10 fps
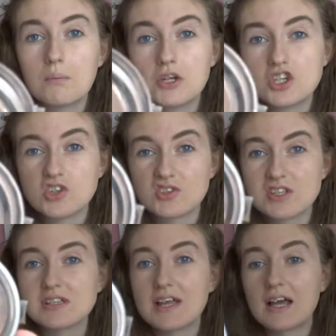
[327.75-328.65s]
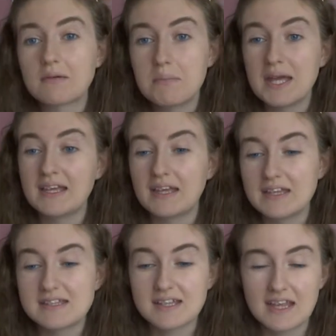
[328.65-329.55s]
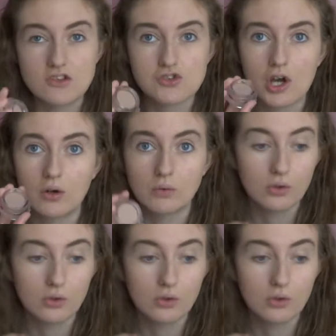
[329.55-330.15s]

which is just this like pinky skin toned